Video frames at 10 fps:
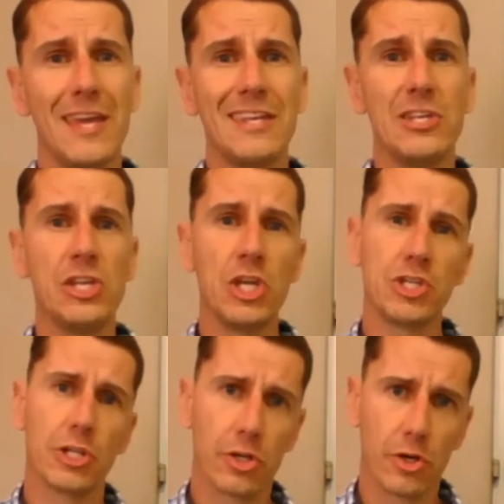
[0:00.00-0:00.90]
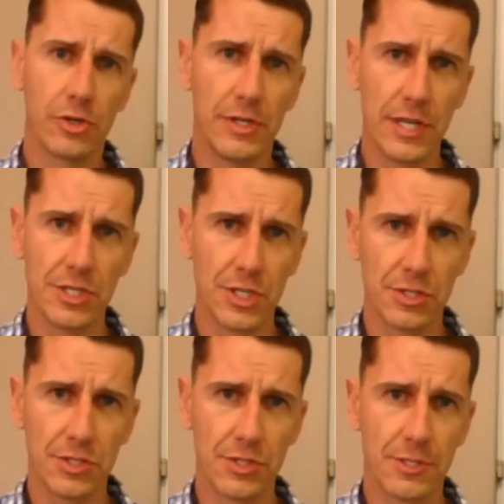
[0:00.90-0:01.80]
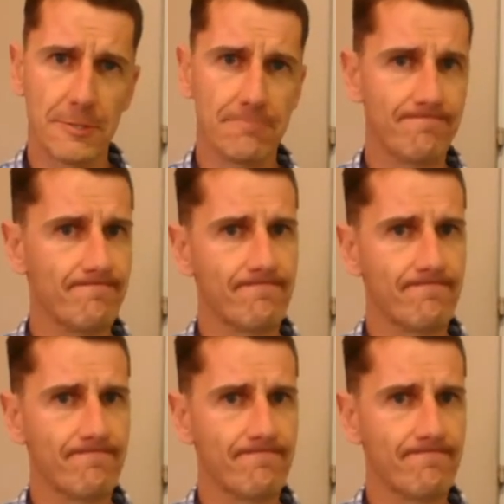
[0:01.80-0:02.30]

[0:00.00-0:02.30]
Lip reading: the initial conditions,